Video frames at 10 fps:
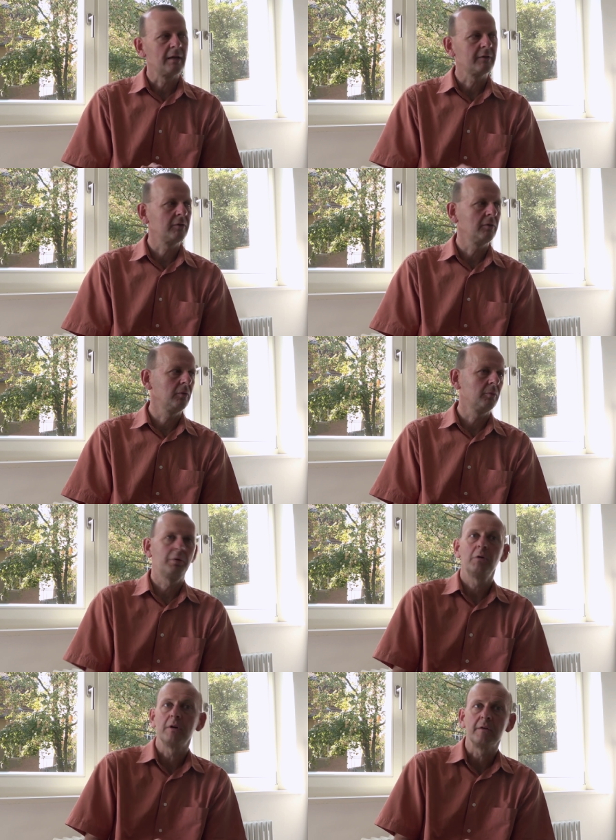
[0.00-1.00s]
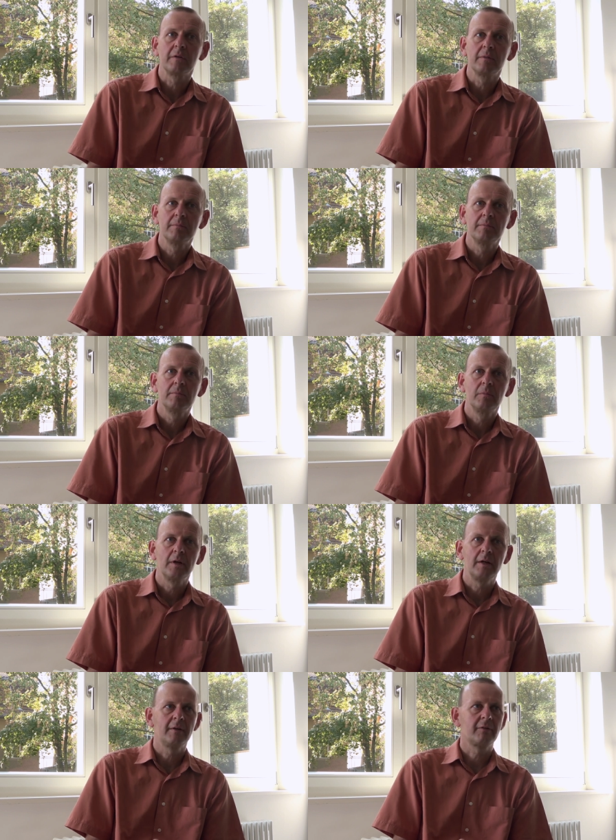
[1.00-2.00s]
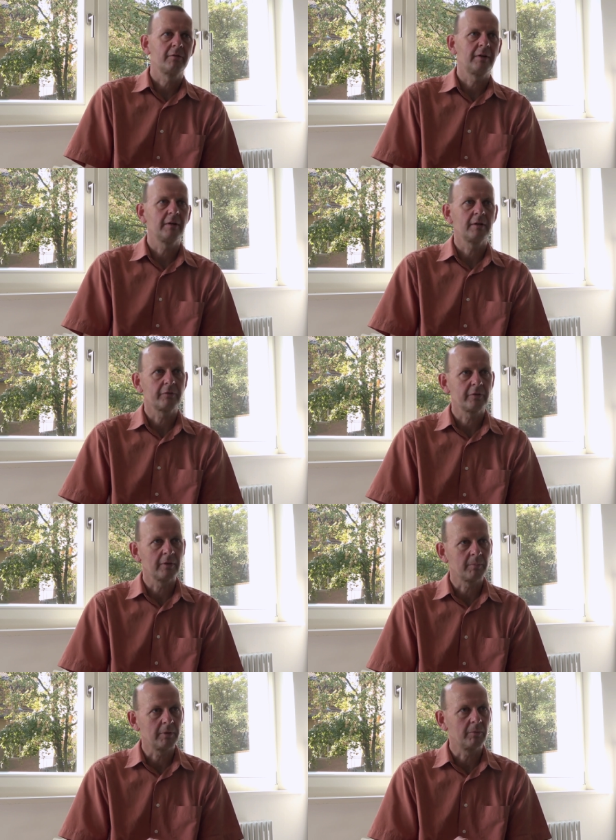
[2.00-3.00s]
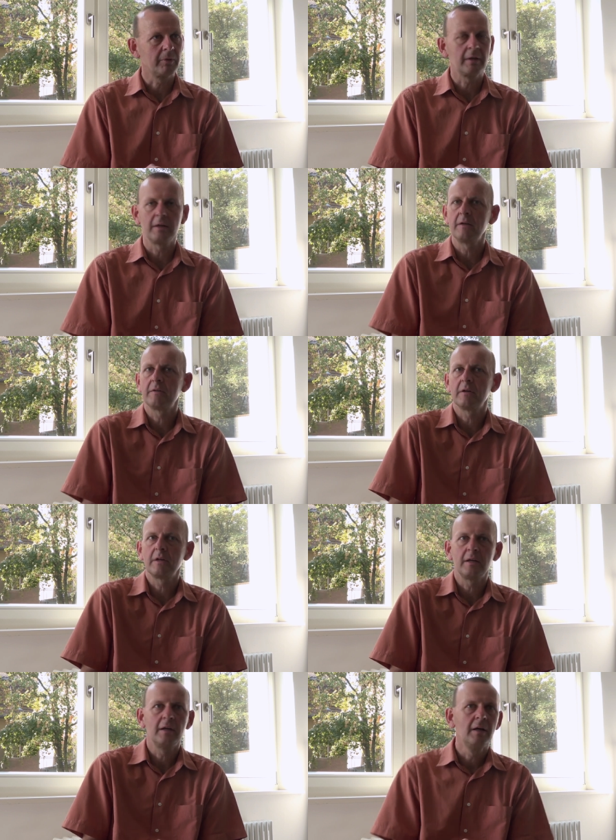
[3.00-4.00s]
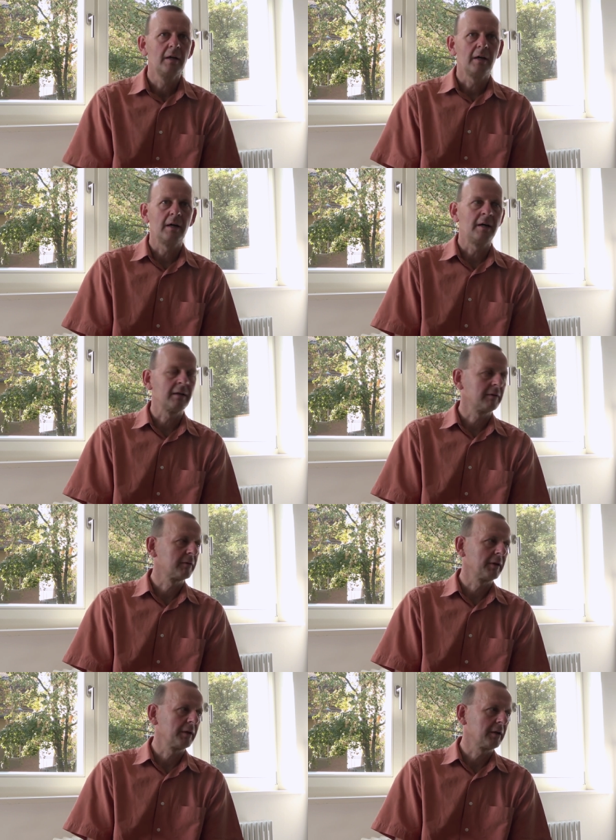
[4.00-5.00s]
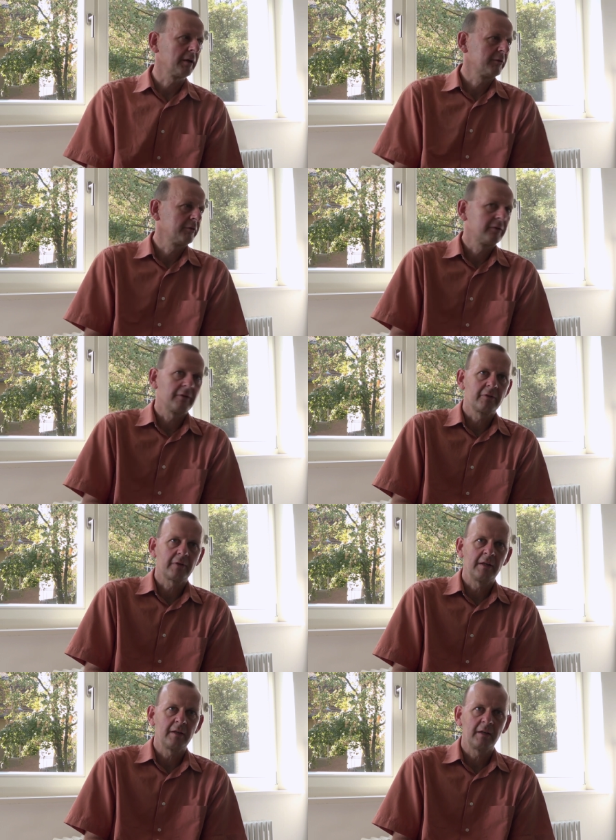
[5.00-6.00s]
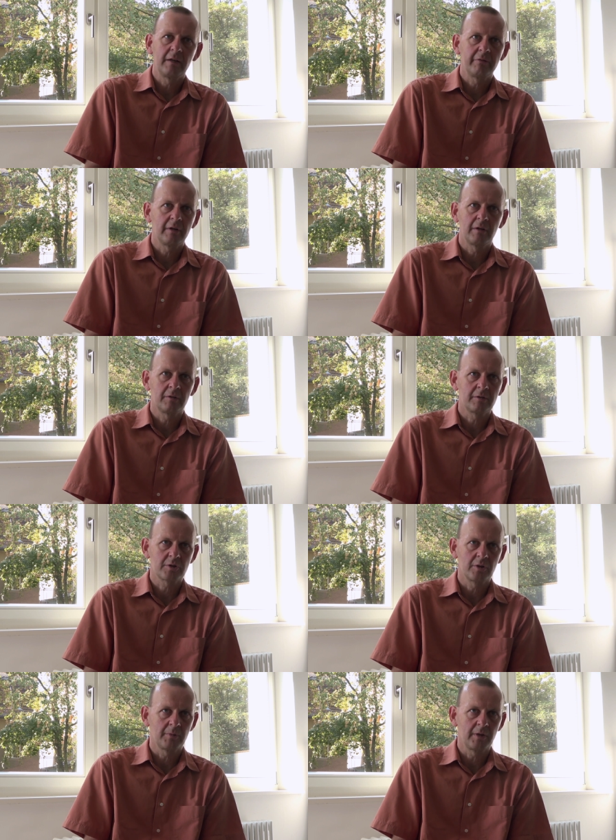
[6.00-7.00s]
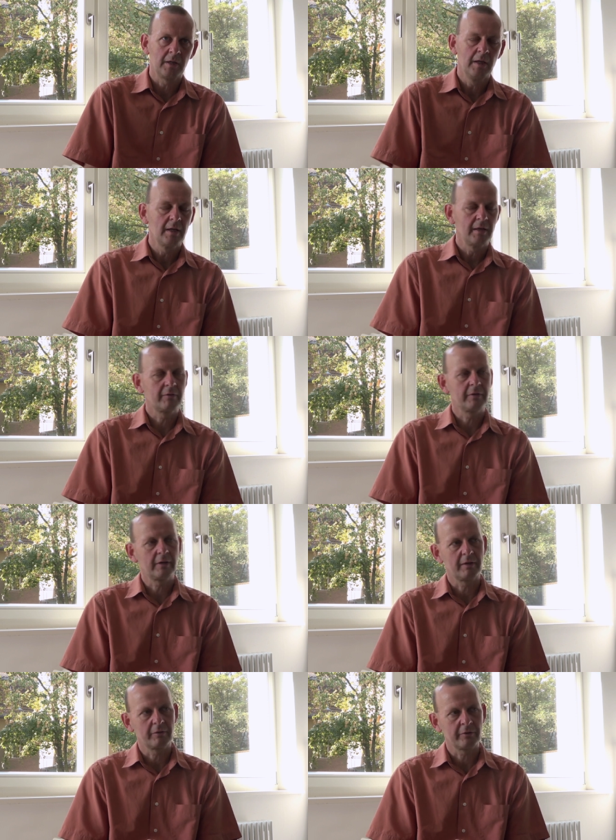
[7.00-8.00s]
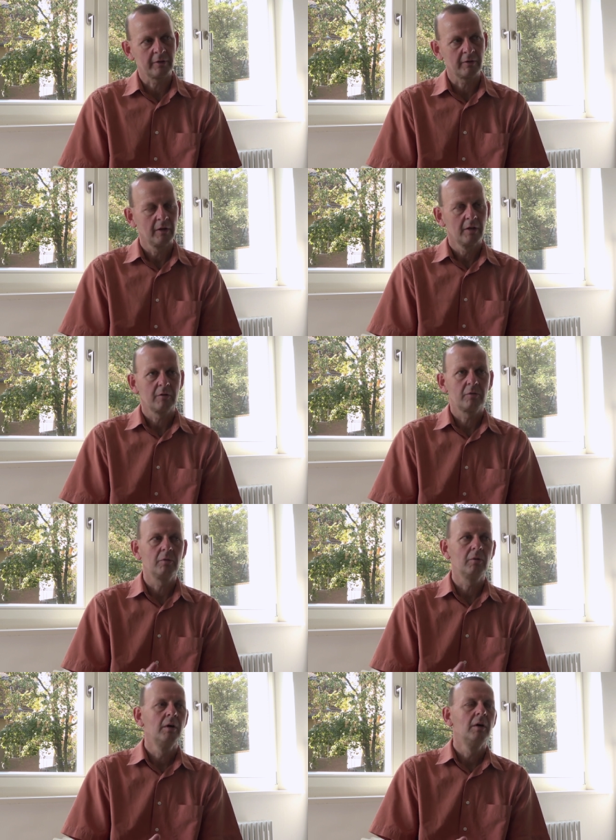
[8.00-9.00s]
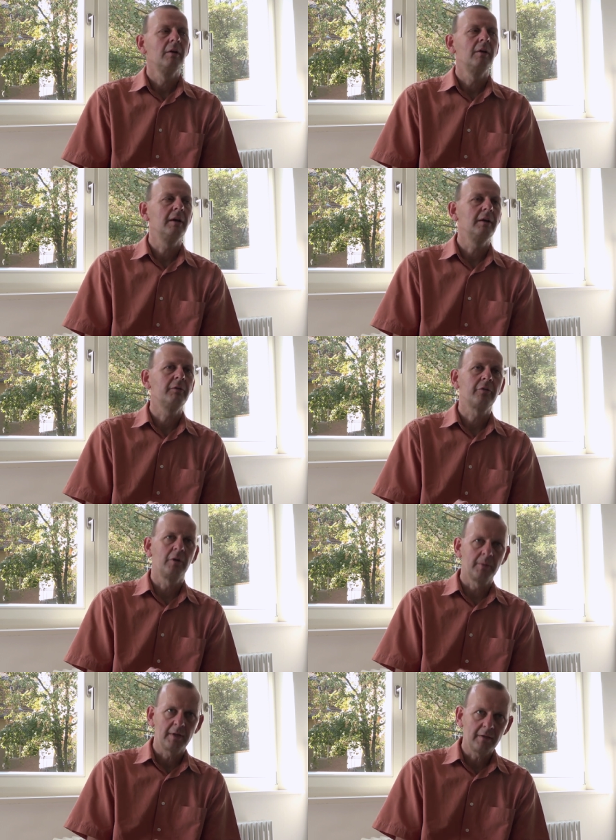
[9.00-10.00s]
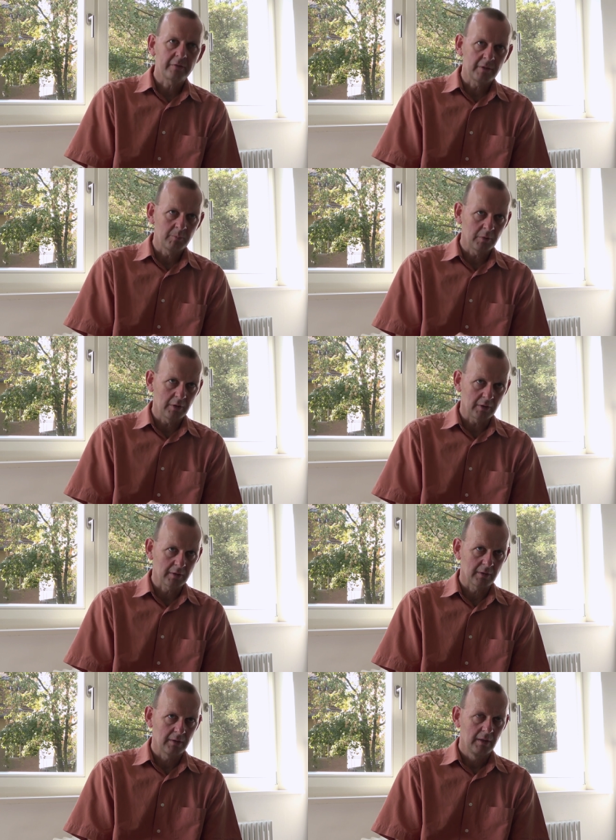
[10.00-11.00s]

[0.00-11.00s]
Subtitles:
to Poland. It's very different between Italy and countries in Scandinavia or Germany. It's very different to the former Eastern Bloc.